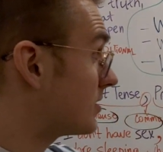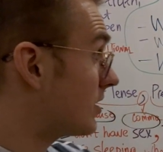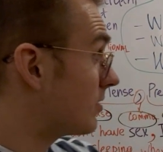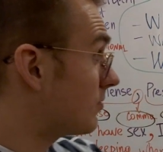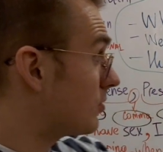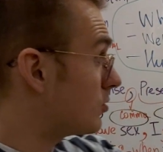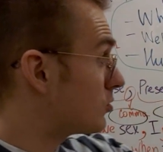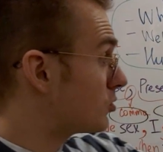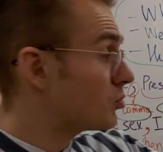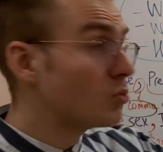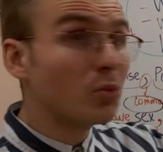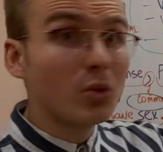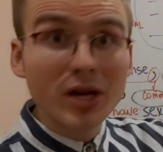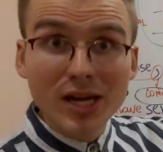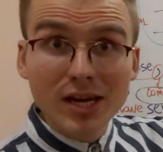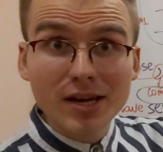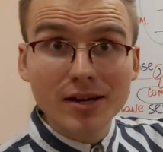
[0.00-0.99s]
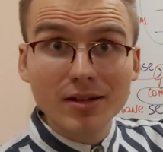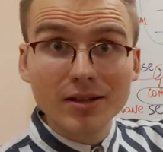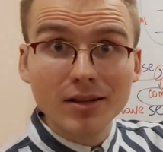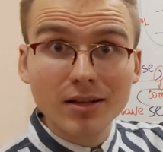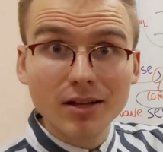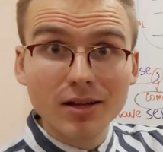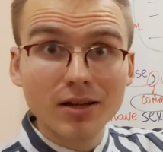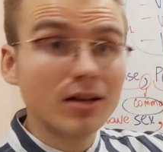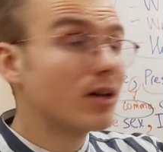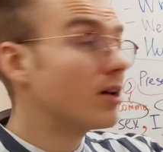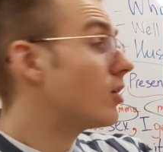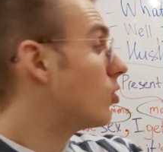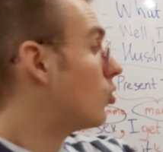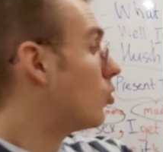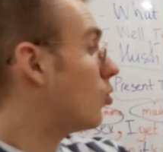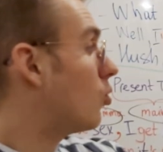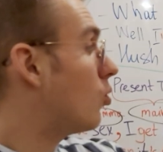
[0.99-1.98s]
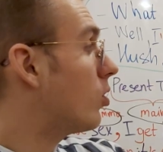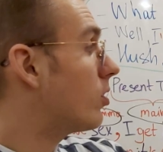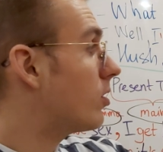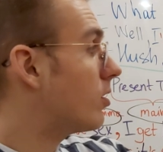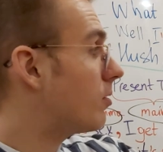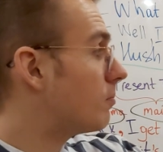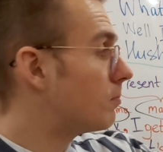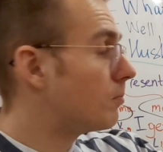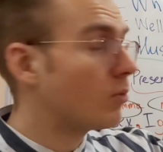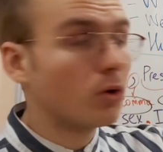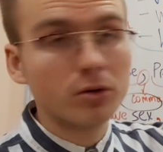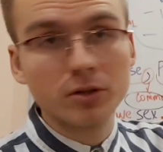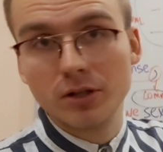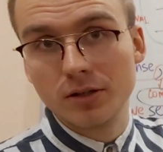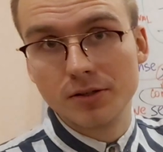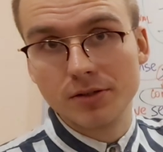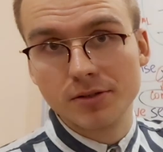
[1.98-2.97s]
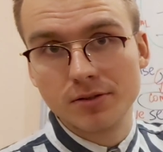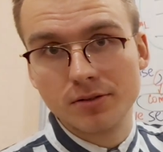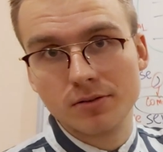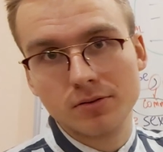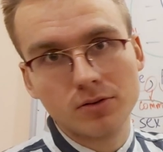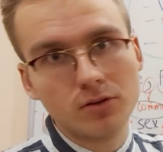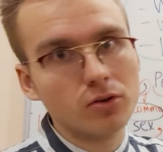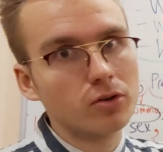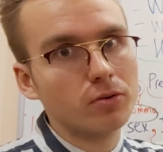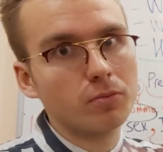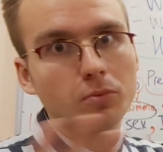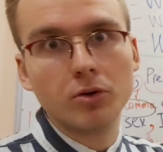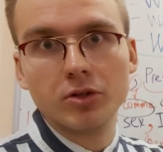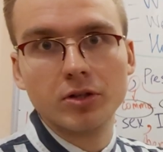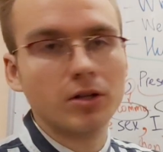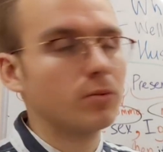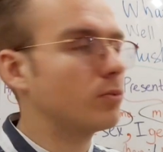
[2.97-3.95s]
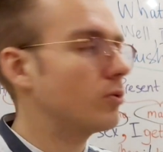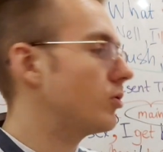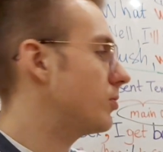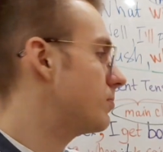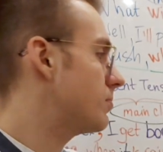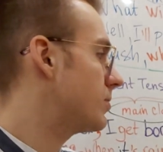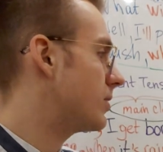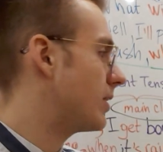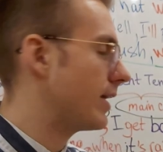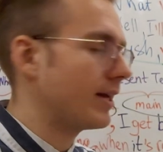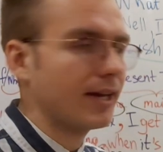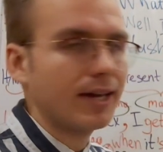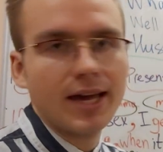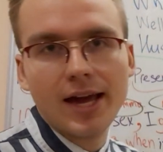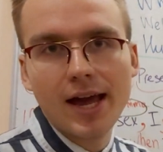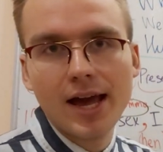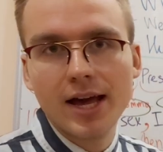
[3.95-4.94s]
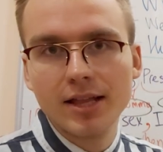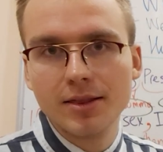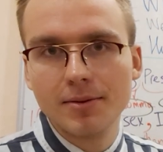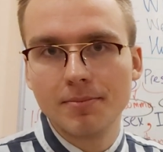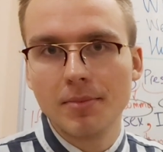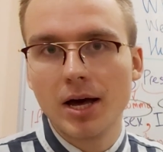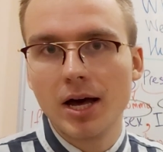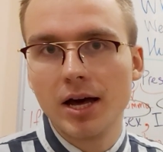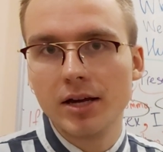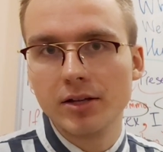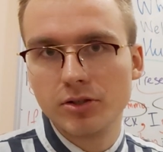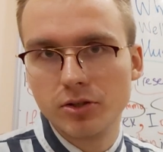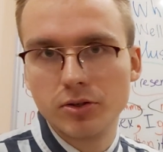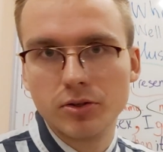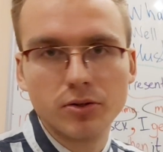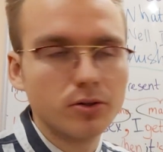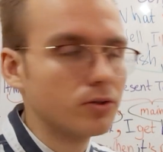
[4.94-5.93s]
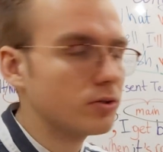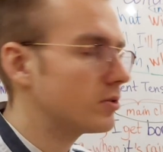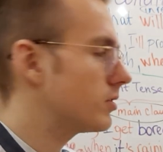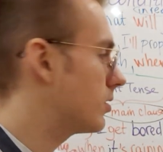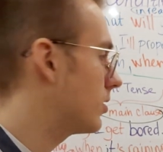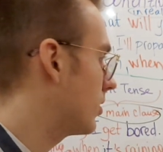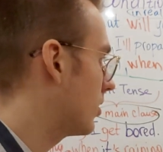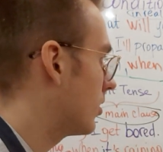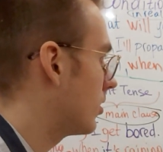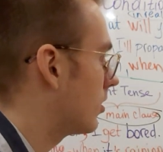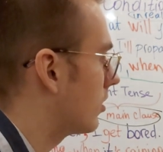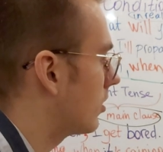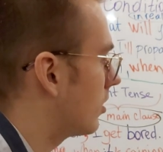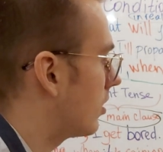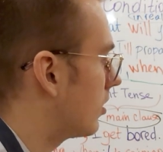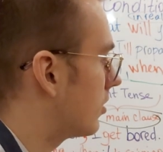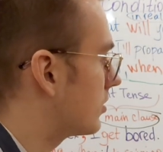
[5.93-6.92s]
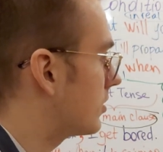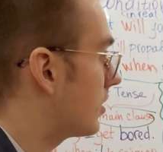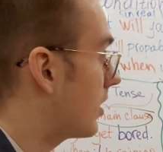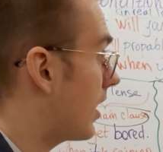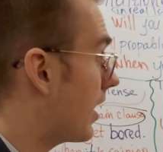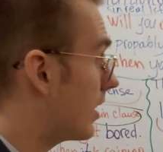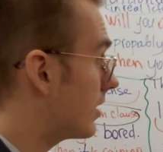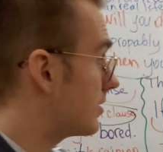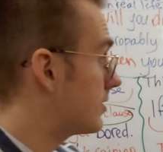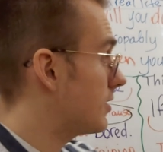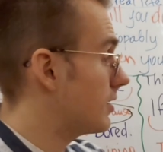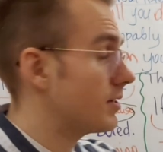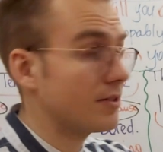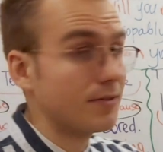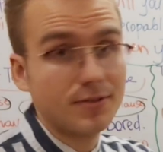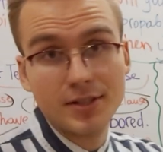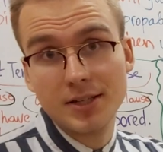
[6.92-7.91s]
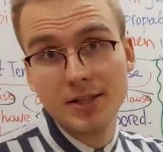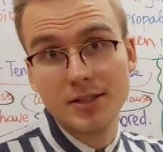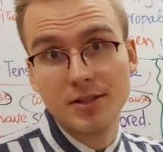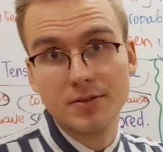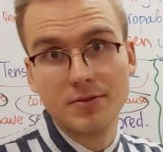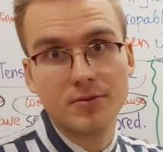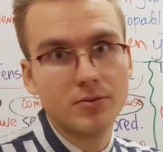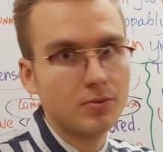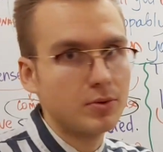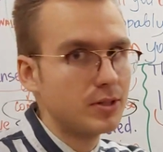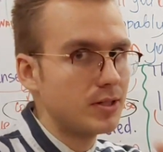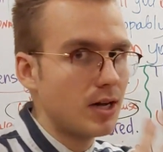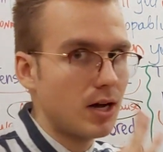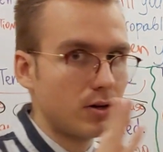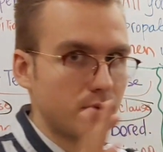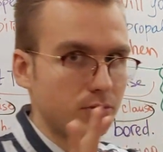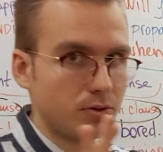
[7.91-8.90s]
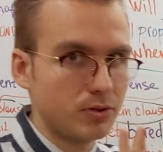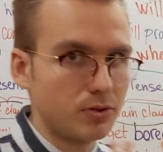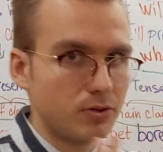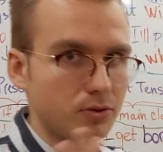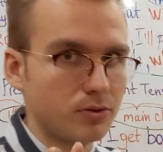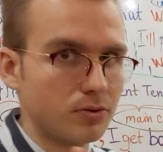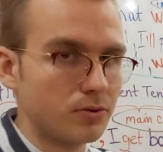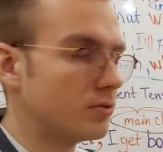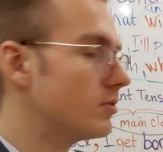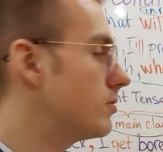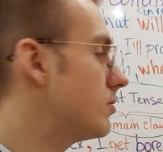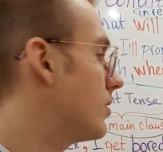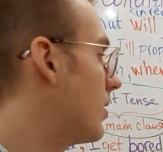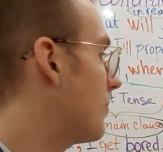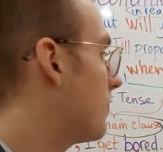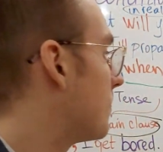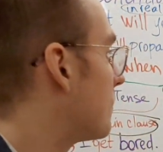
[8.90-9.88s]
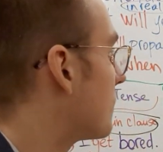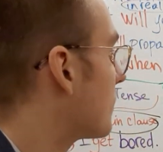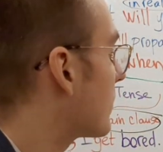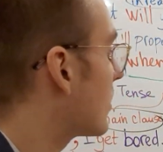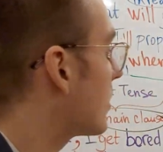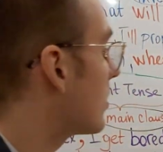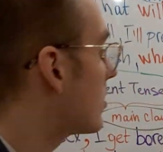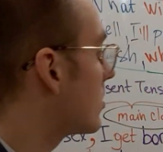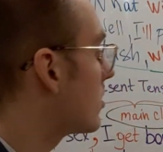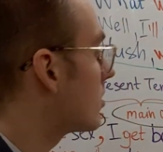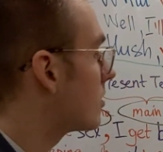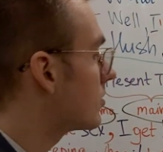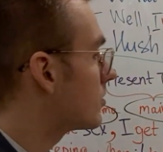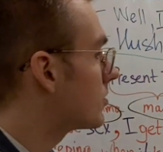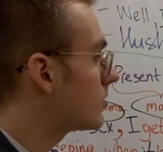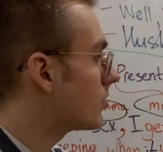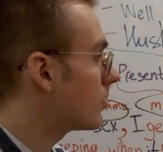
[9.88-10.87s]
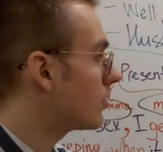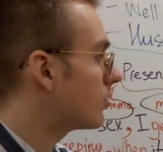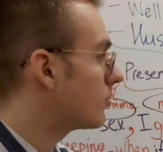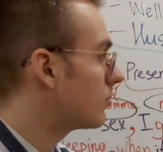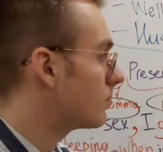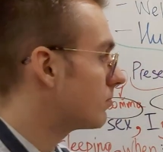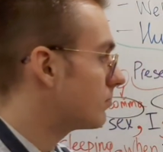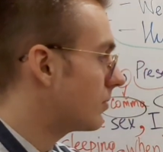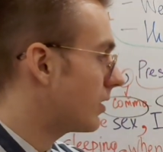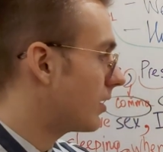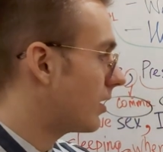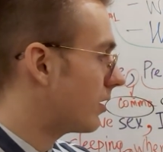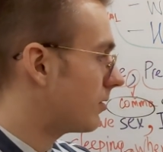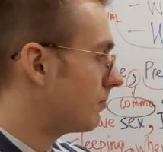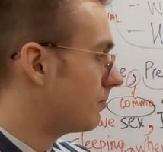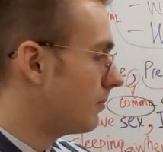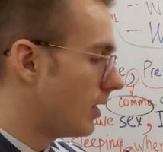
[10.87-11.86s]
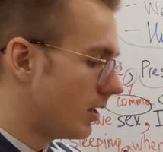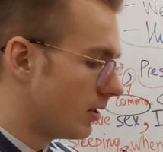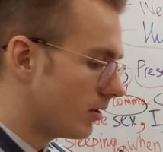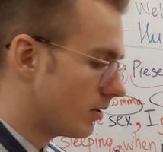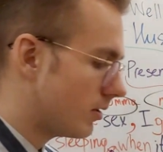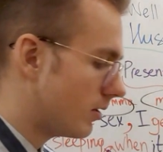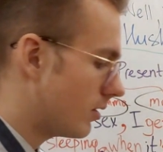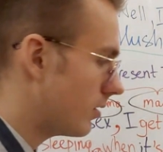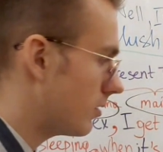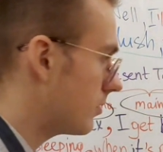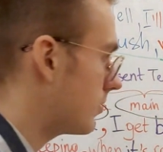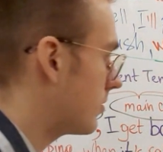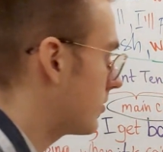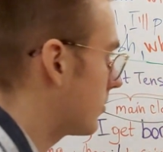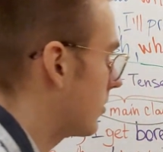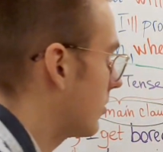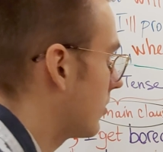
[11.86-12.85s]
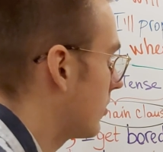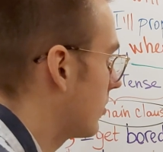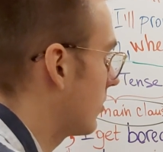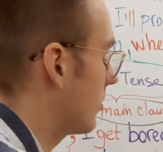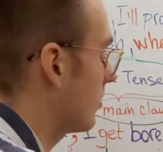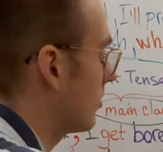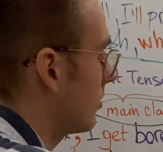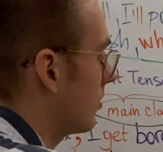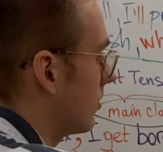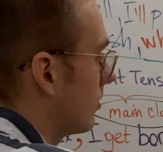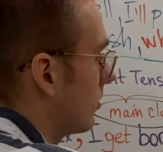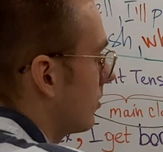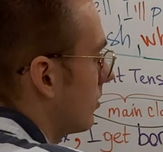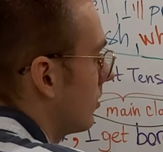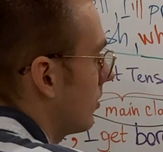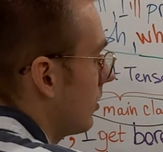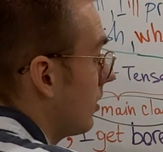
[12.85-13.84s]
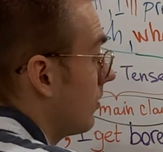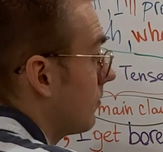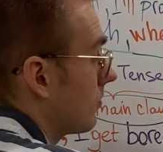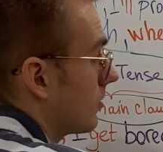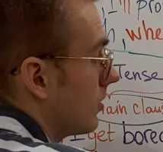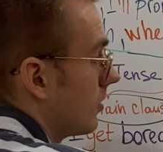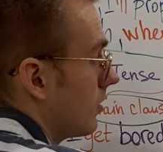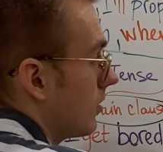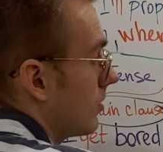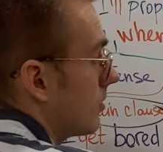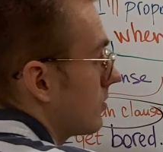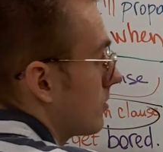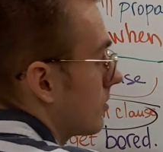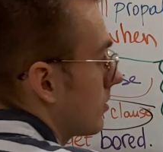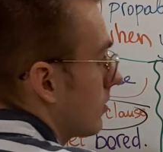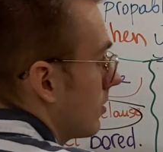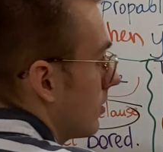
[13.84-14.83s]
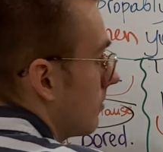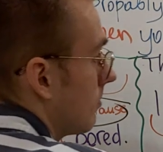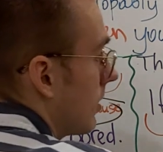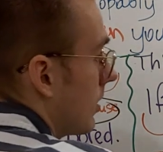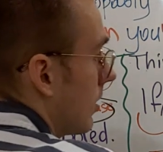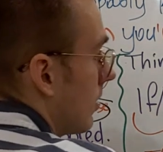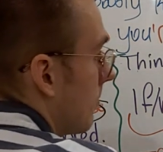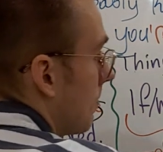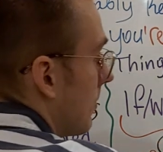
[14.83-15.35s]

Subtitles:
then we use will or modals or modal verbs like can, might, could, and infinitive without to. Yeah. So again, main clause, if clause, comma,